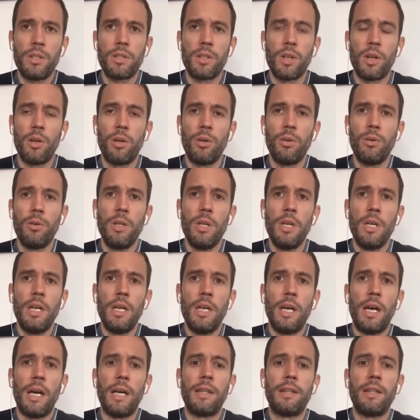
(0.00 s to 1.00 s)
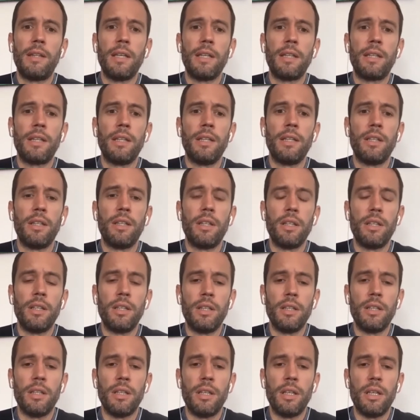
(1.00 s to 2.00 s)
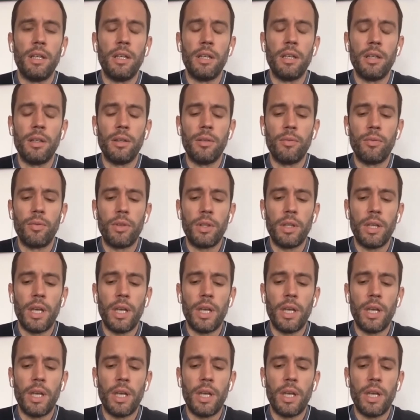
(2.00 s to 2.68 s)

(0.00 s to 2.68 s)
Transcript: So I think that the